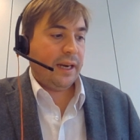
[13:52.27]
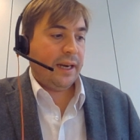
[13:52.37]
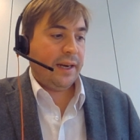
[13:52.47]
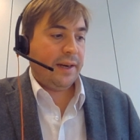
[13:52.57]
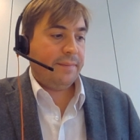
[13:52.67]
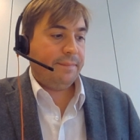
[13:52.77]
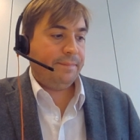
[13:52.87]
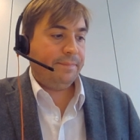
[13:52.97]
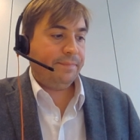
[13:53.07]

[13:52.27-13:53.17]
um,